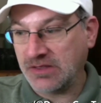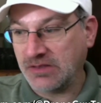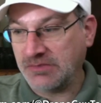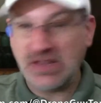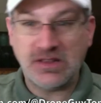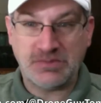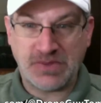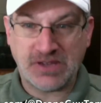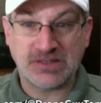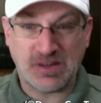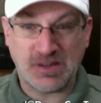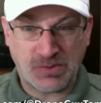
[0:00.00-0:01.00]
the media
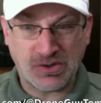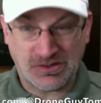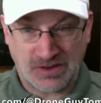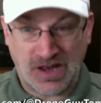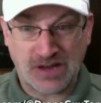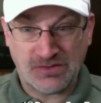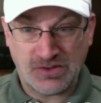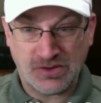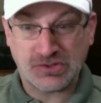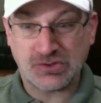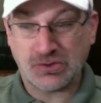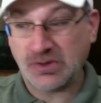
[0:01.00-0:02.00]
picks up on a lot of
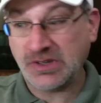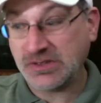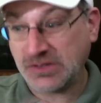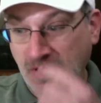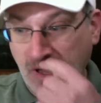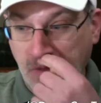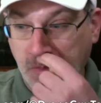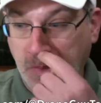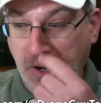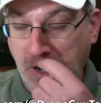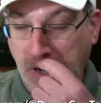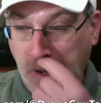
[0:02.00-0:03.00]
those stories,
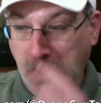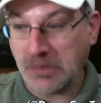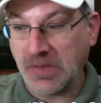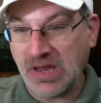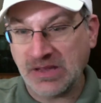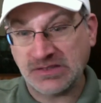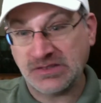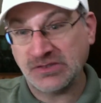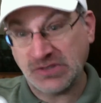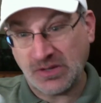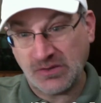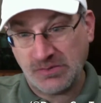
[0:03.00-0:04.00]
but um, it's still
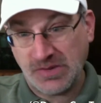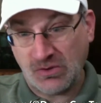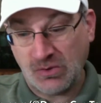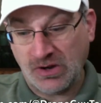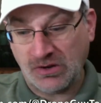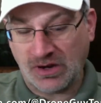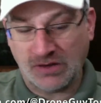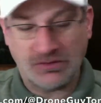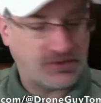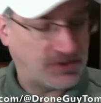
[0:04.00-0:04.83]
something to be aware of.